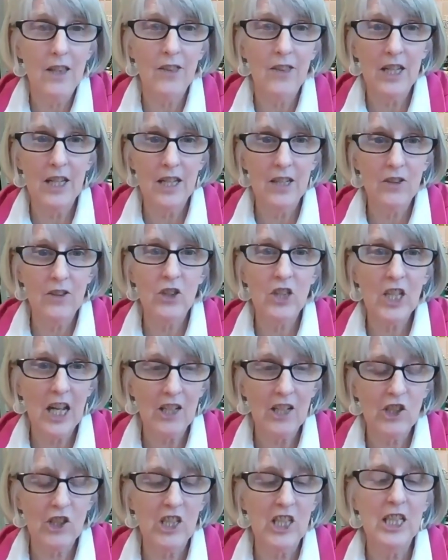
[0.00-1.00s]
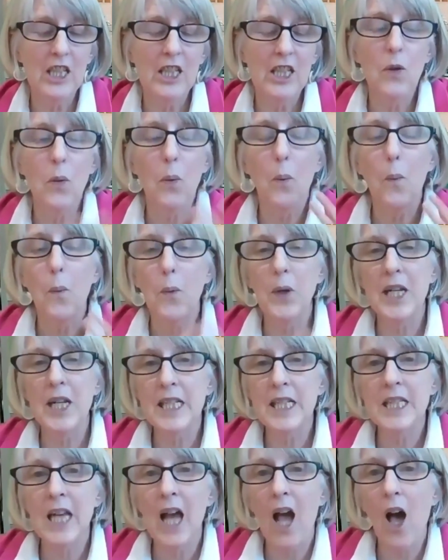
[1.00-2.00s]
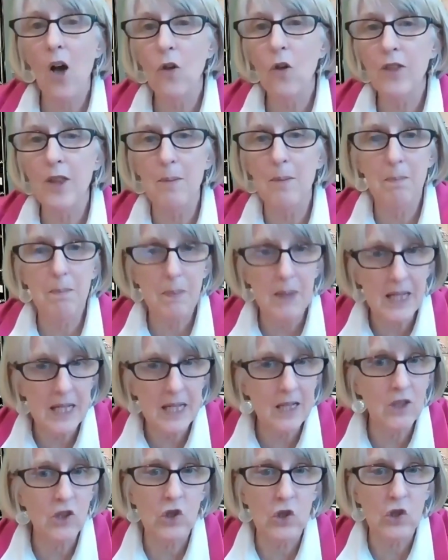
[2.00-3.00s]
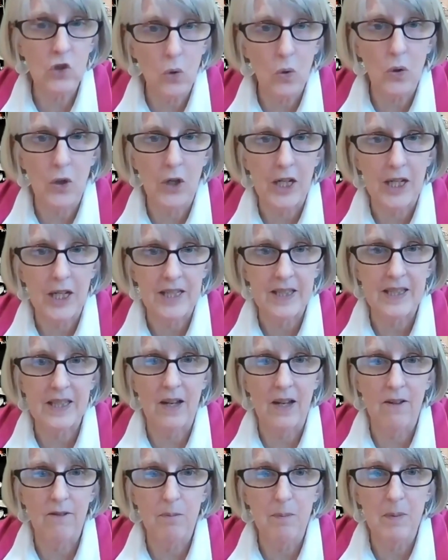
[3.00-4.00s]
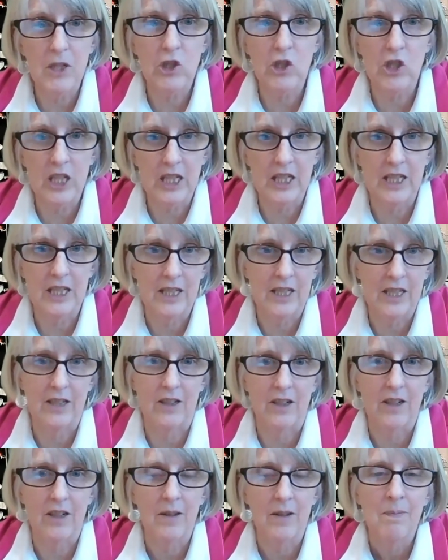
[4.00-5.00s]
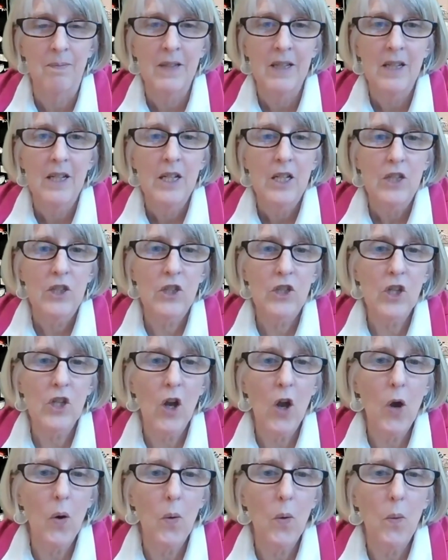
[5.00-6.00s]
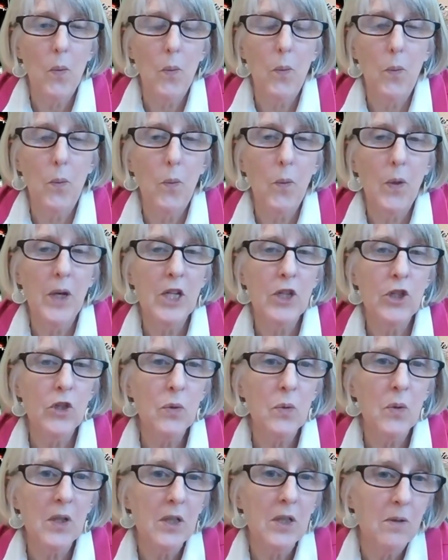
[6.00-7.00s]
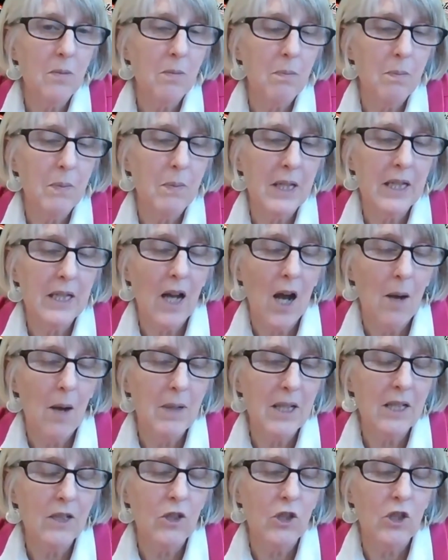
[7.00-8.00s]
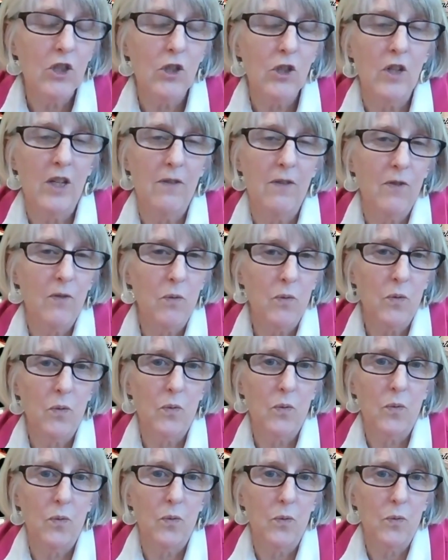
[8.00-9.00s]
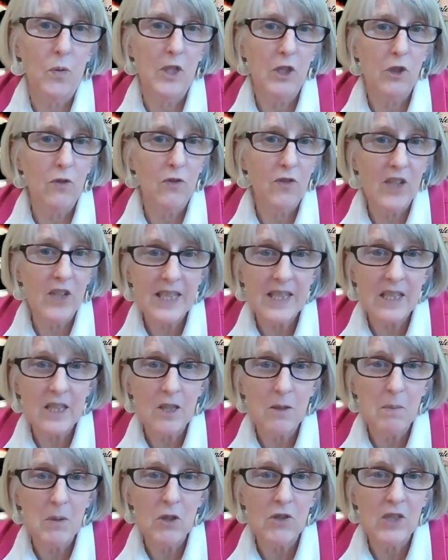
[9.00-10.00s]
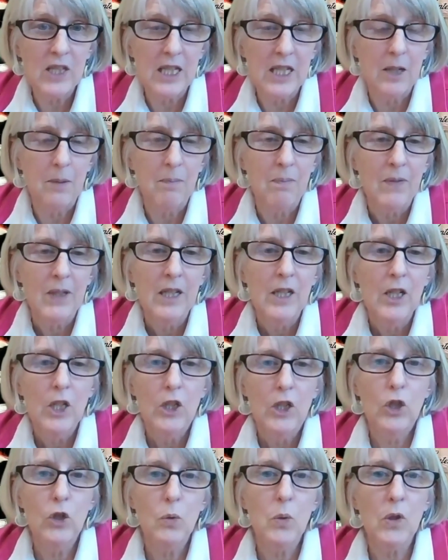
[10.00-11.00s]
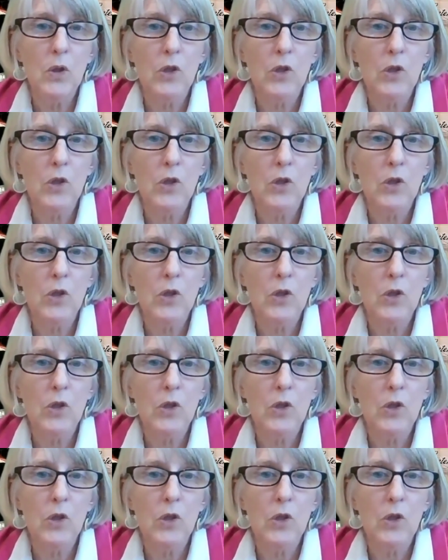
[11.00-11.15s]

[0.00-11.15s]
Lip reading: the introduction, we tell the big stories of Michigan here. So when you would be coming to, when you visit the museum, you will